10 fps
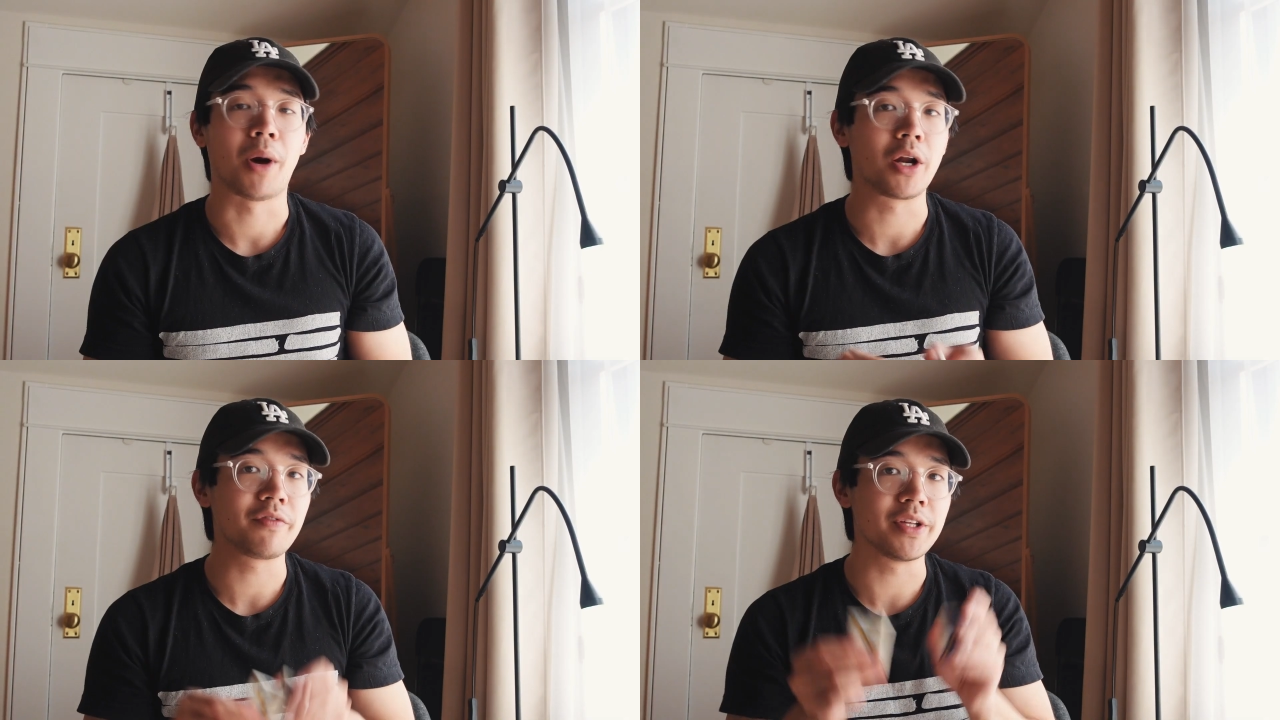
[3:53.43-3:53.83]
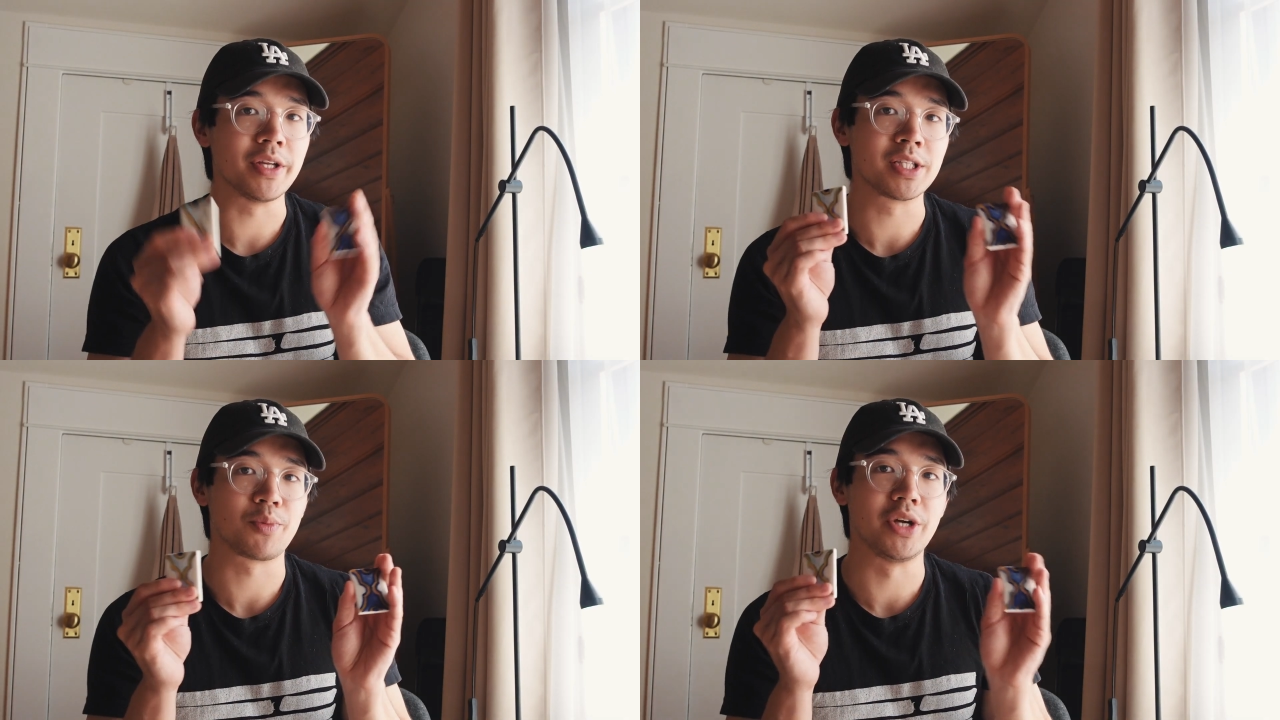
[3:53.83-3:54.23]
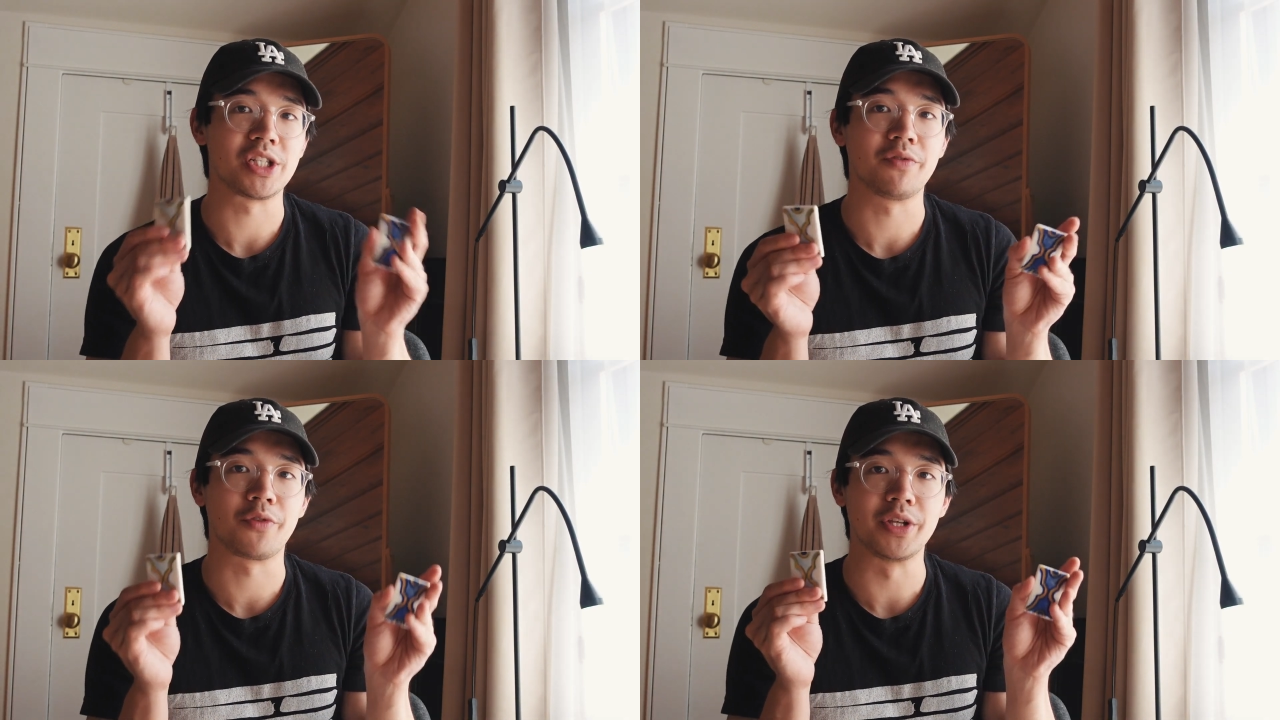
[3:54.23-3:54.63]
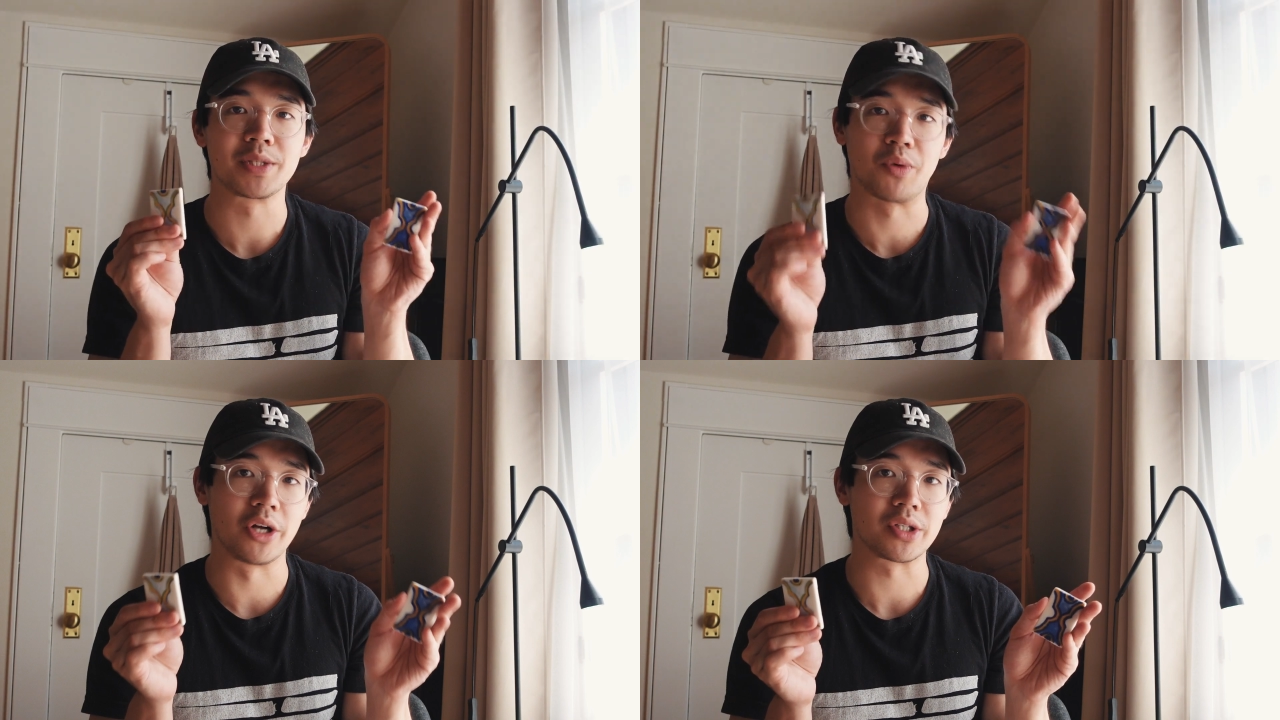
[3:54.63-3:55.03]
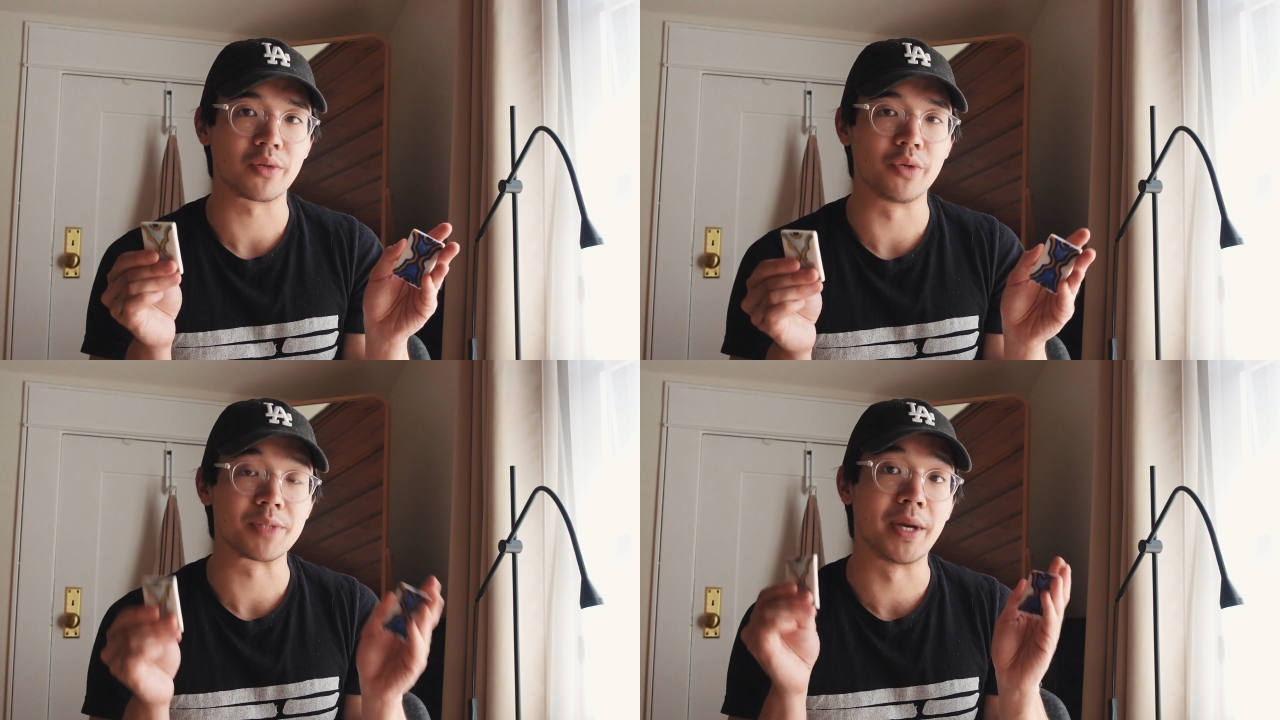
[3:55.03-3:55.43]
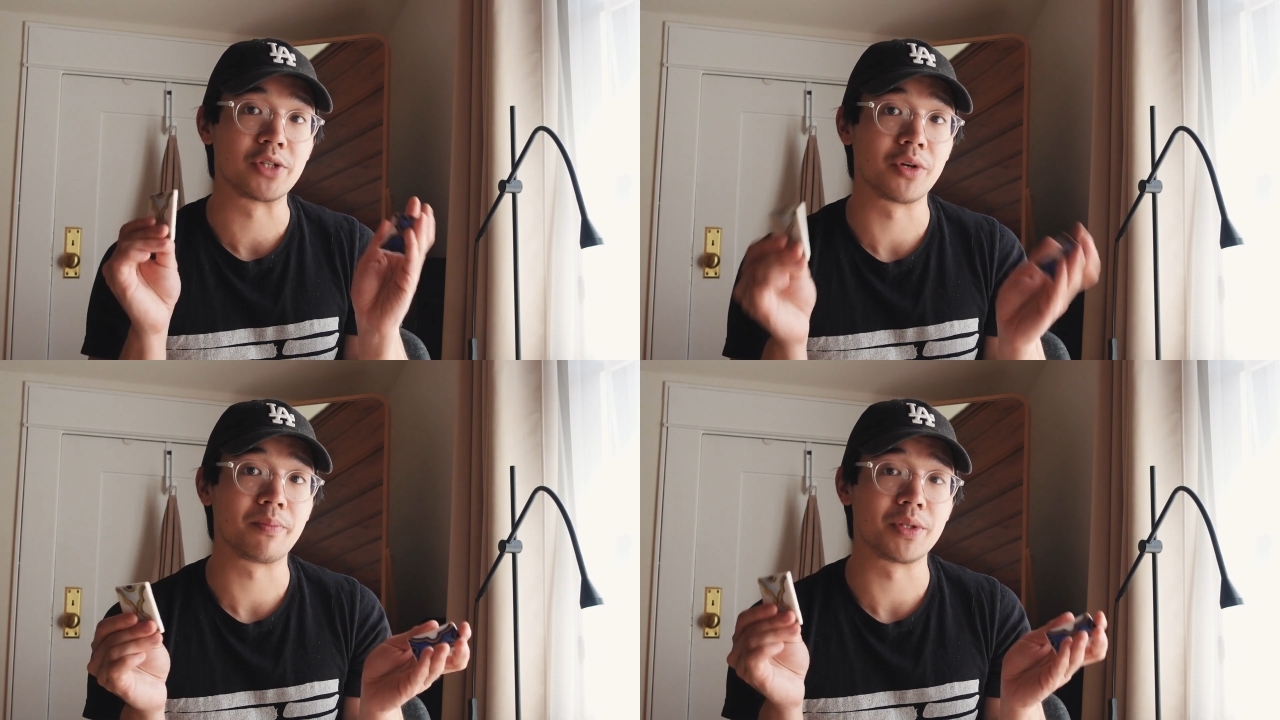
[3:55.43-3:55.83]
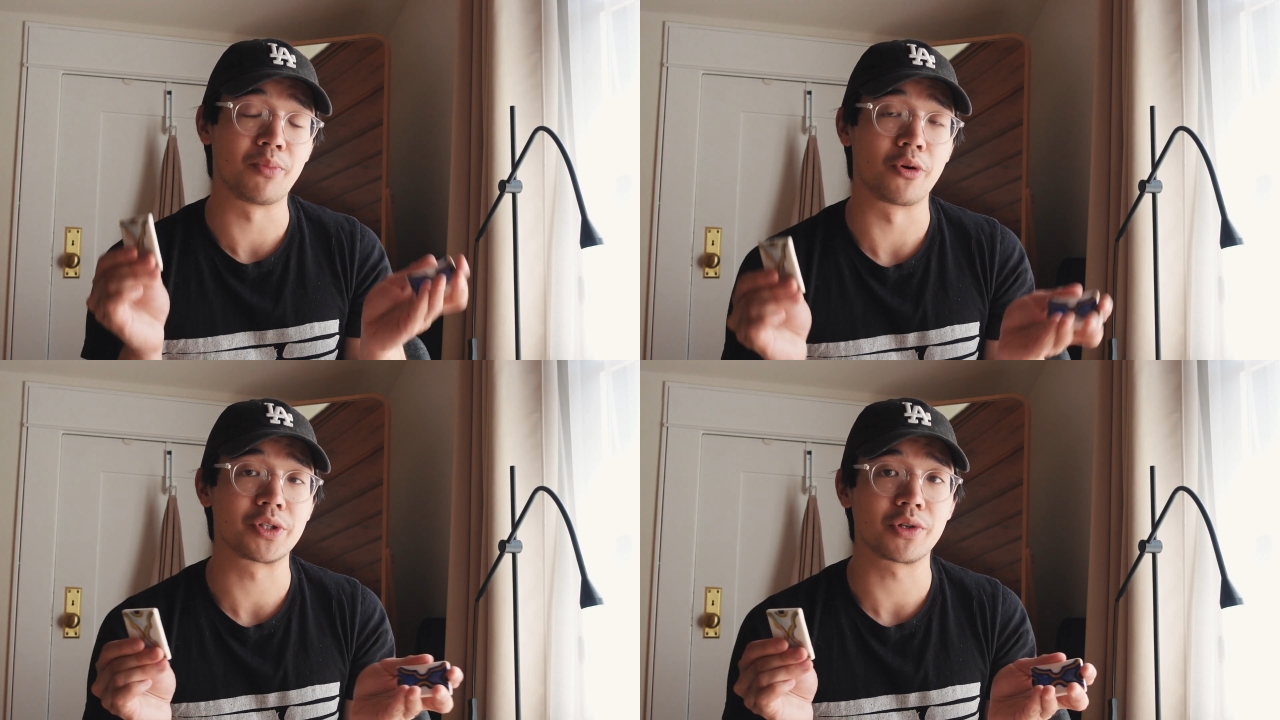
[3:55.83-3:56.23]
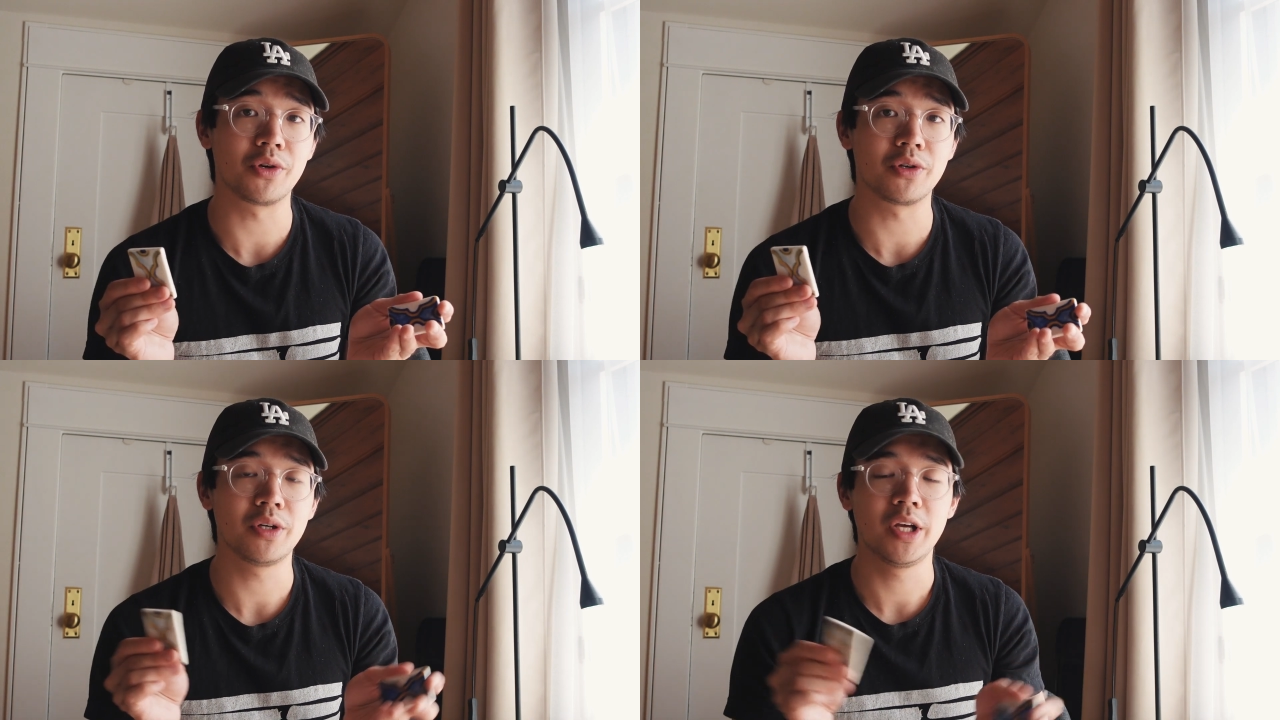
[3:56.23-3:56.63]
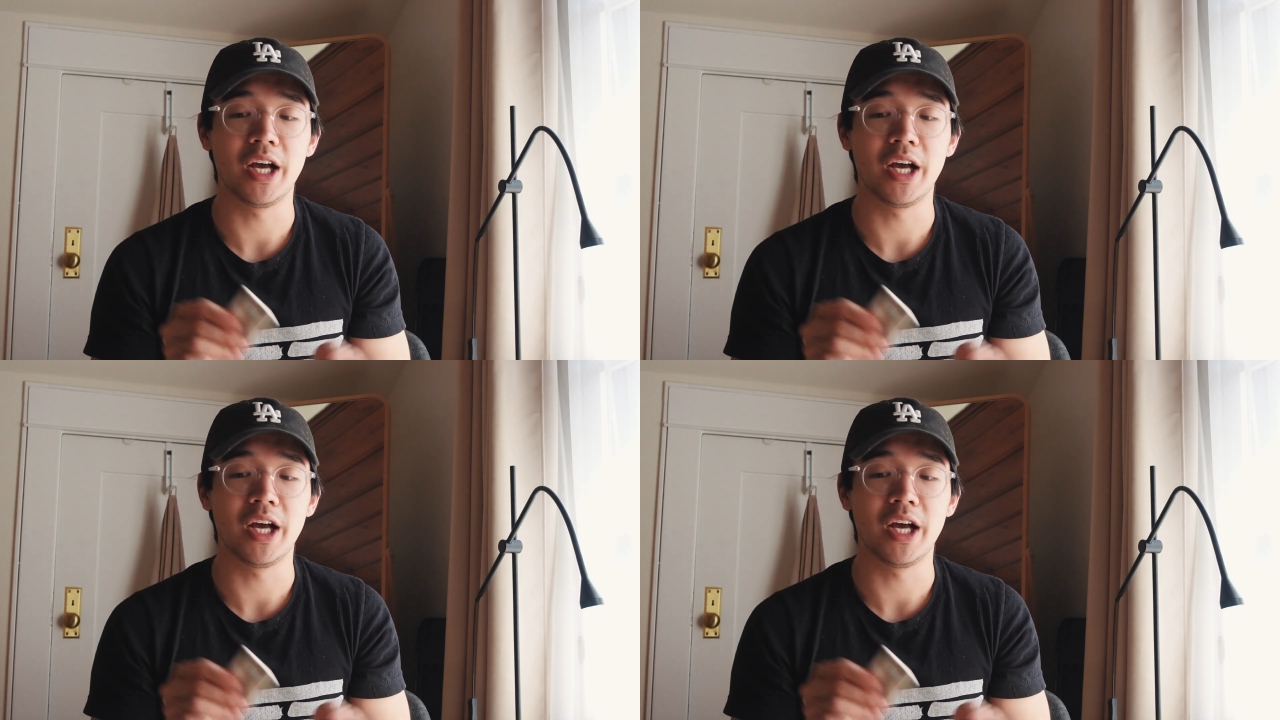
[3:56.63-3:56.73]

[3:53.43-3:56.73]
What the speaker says: Part of the inspiration for this project was my trip to Portugal.